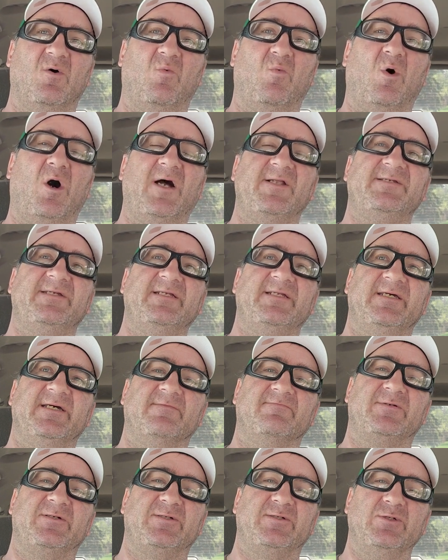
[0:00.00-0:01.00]
watching
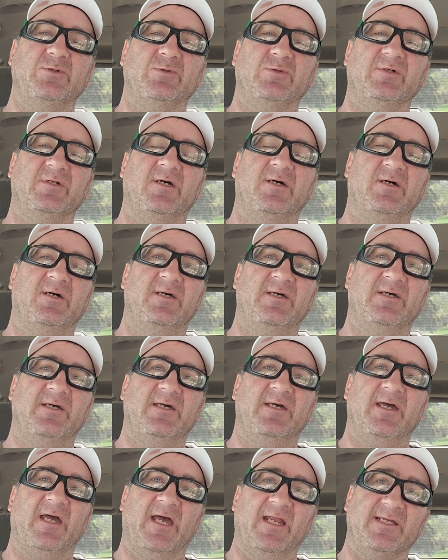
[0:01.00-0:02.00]
him shoot.
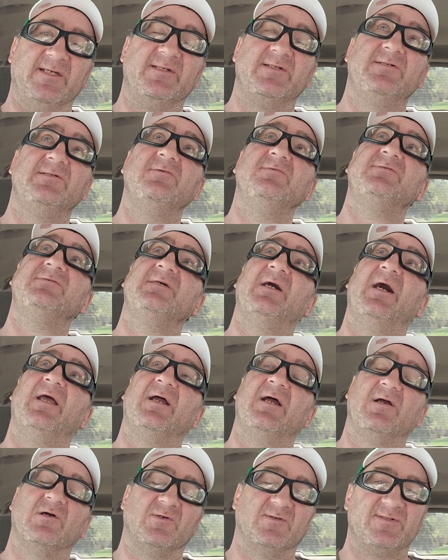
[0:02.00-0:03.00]
And he shoots that
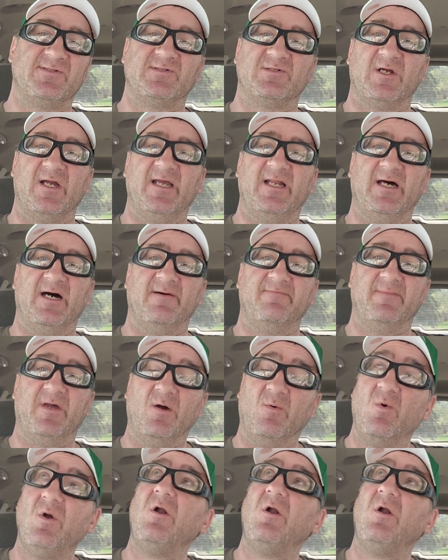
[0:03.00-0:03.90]
arrow straight up. And